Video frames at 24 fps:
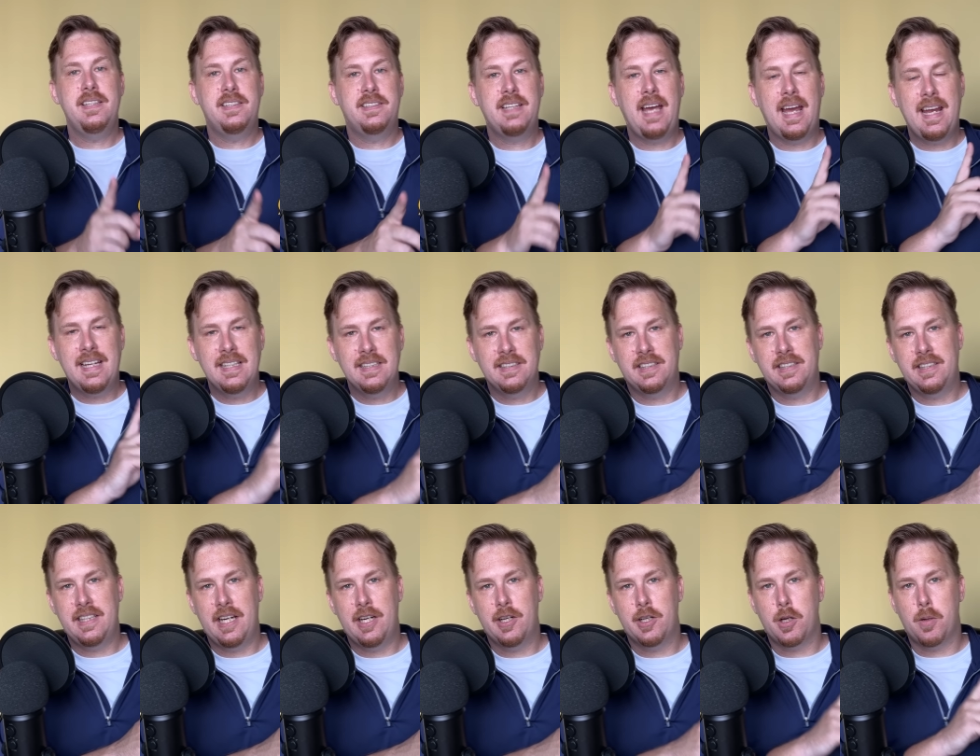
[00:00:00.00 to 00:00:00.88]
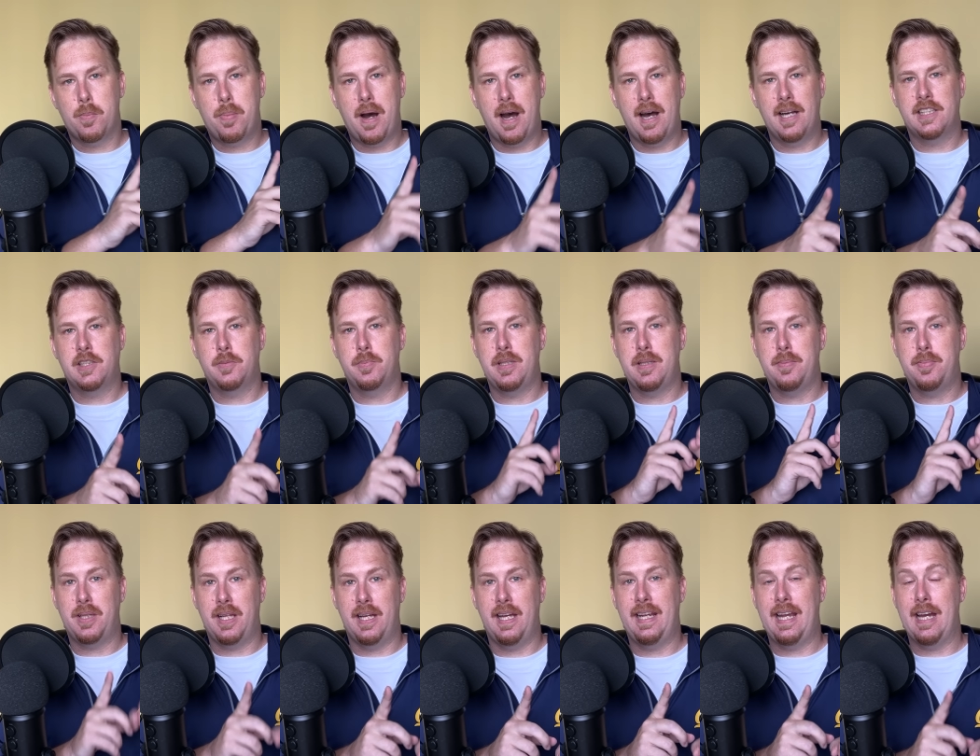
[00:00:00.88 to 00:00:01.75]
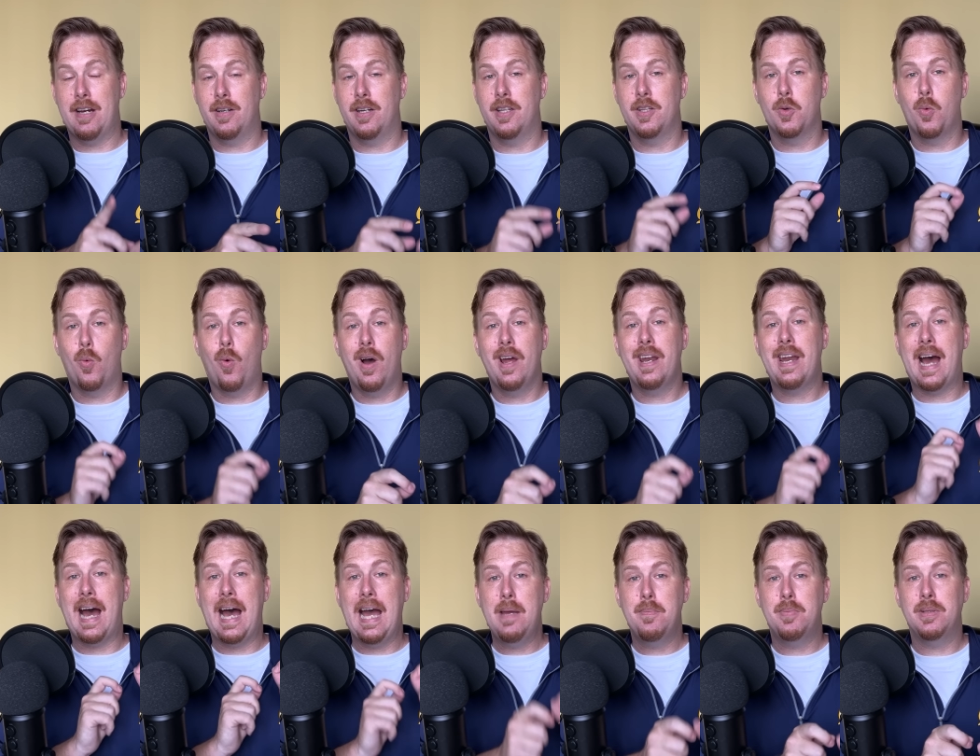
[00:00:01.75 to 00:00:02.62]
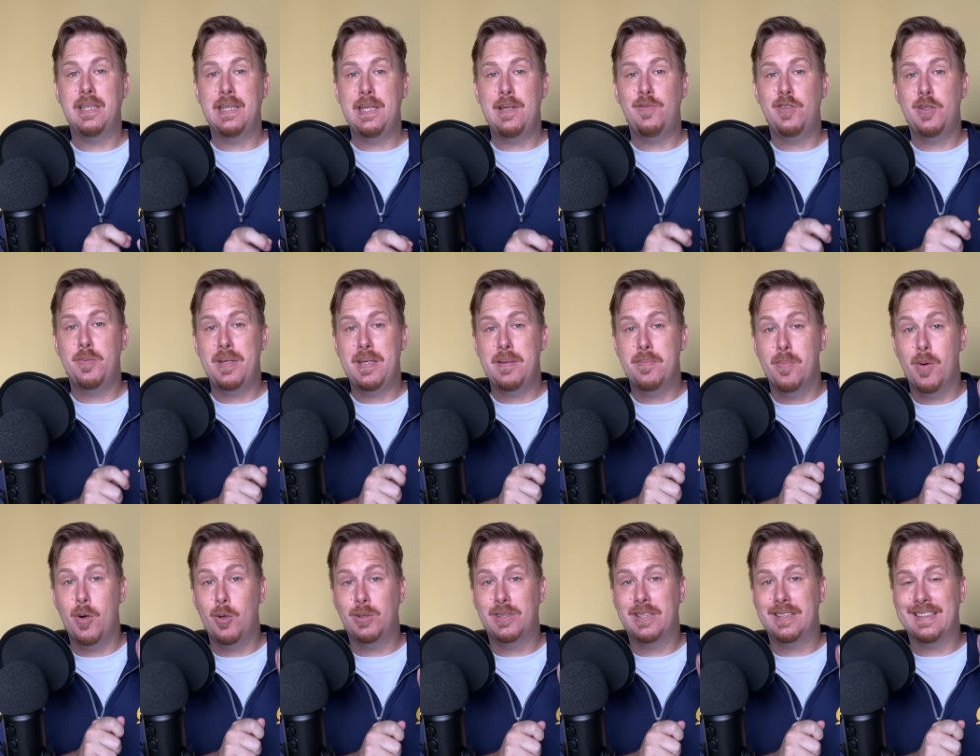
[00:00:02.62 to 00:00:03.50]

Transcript: second scenario possibly playing out, and the one I believe to be most